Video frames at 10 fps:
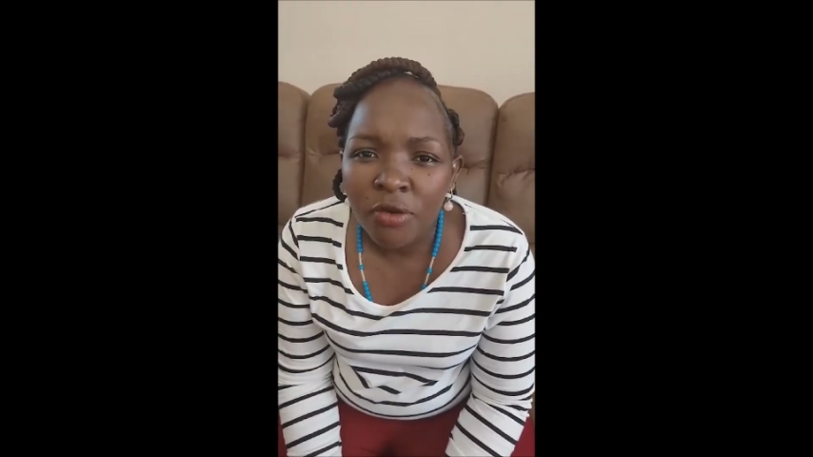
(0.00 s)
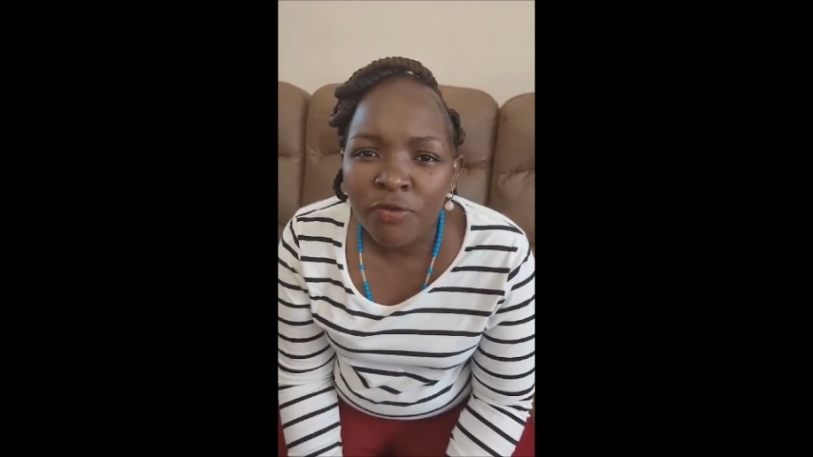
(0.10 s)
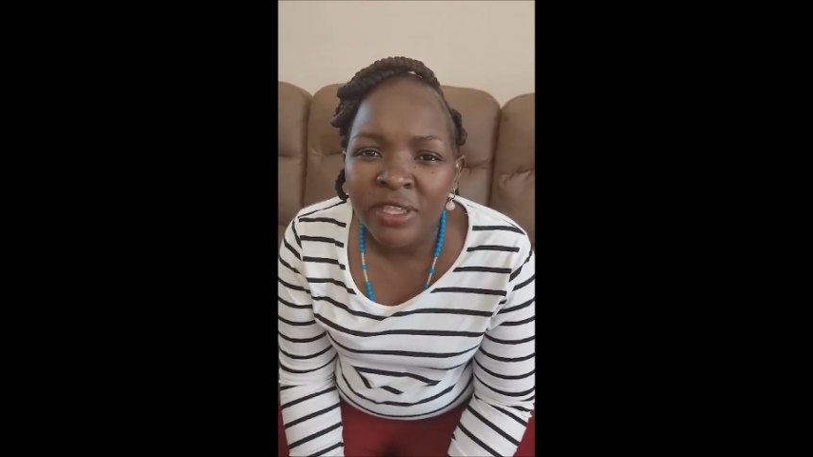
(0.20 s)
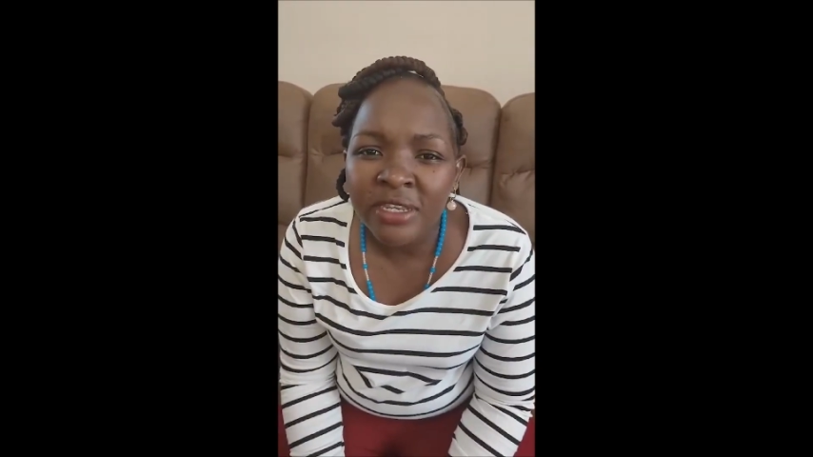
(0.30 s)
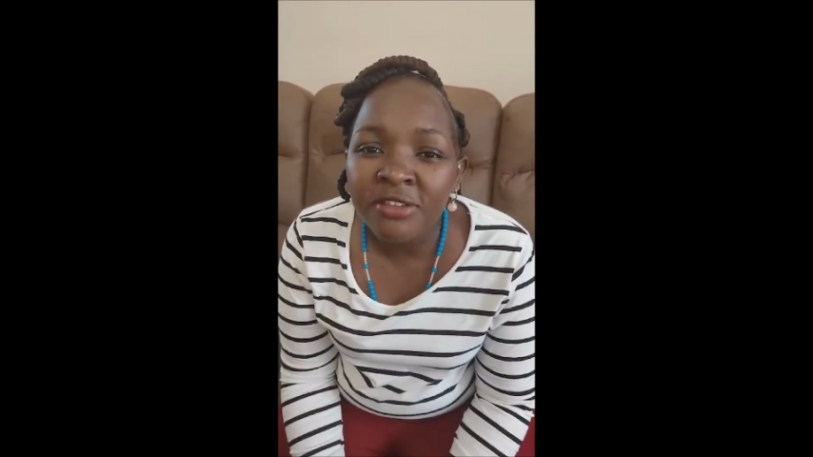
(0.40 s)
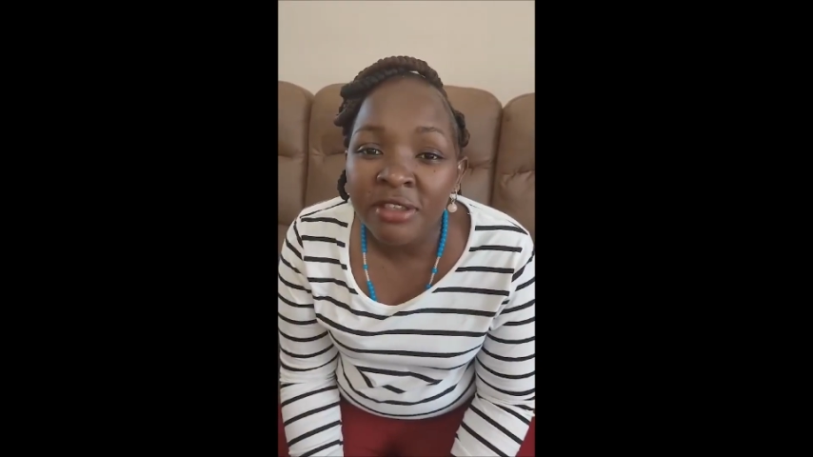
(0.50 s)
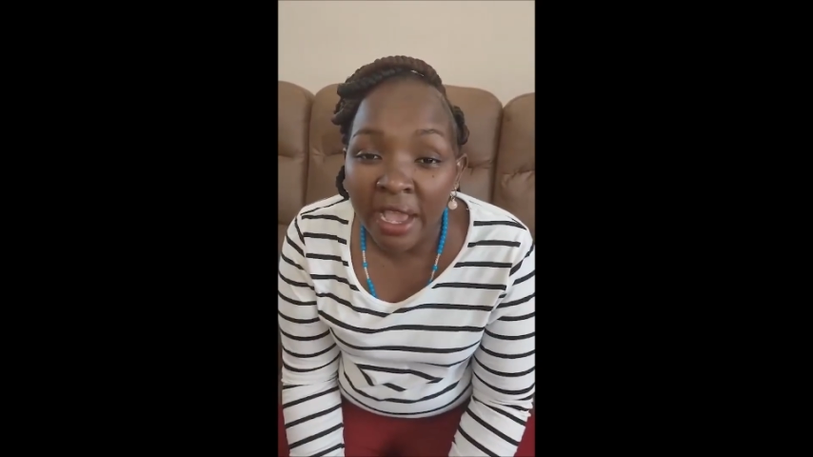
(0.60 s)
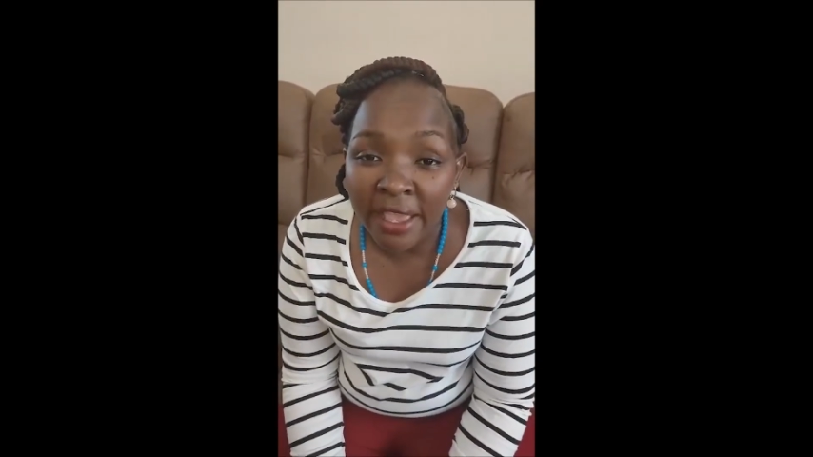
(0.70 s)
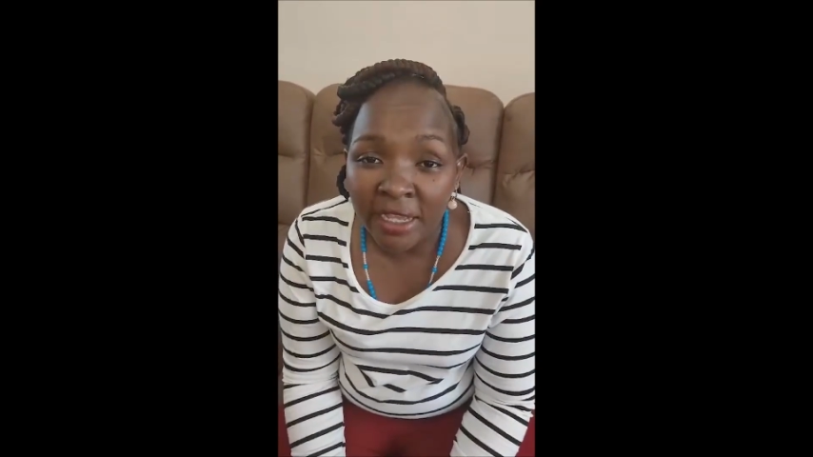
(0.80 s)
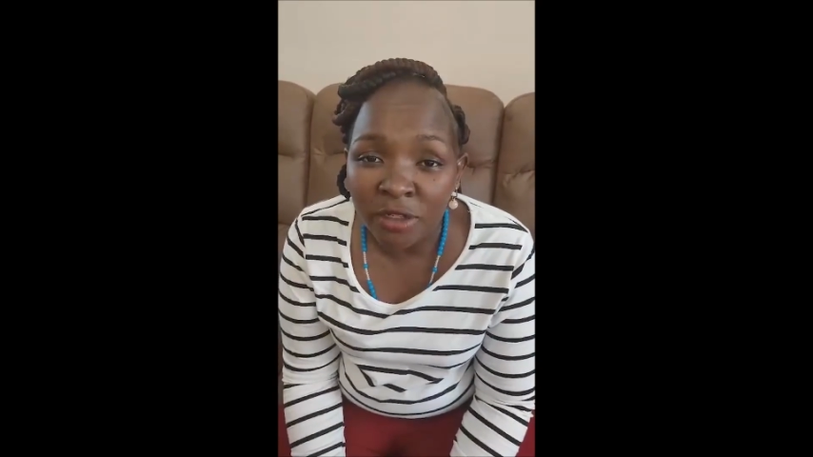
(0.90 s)
of the
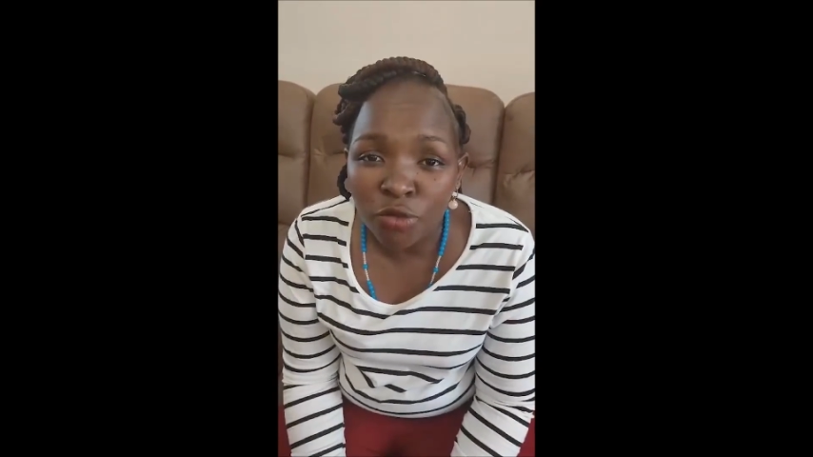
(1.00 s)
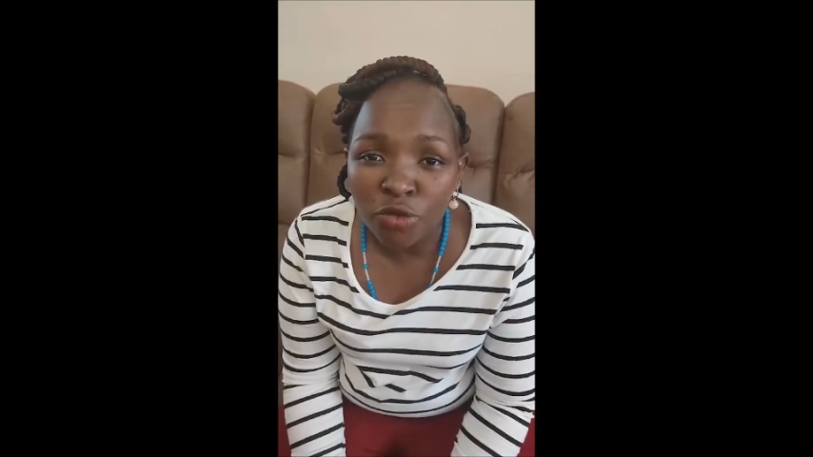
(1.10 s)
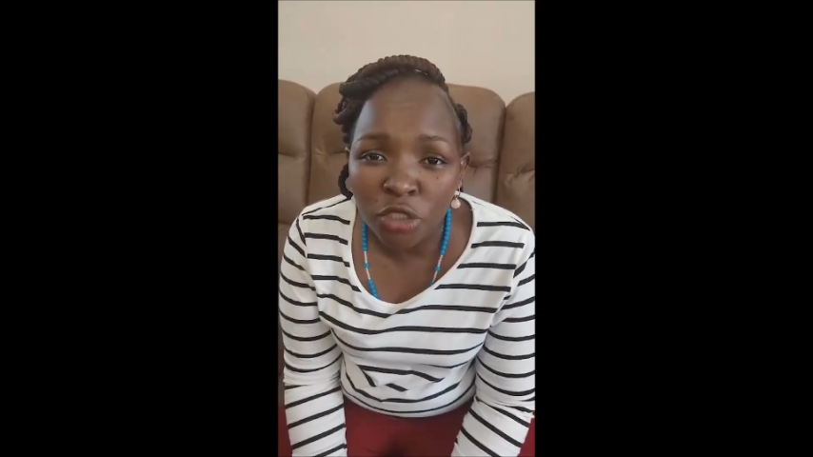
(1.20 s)
desire to